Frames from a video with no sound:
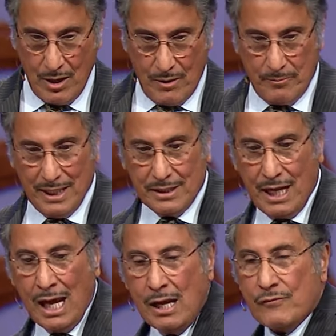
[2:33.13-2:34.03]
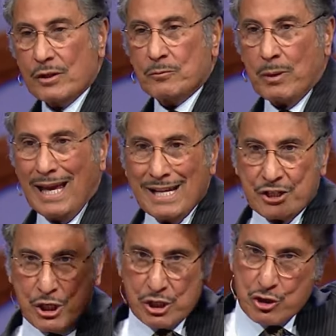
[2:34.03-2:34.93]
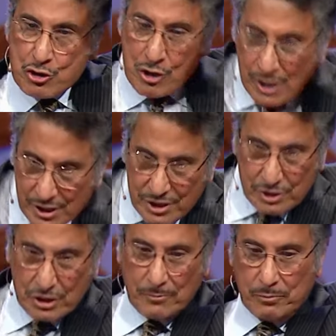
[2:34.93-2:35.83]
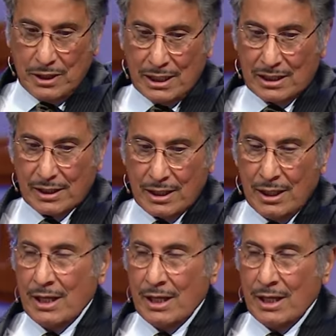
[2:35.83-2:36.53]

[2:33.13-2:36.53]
But David placed his trust completely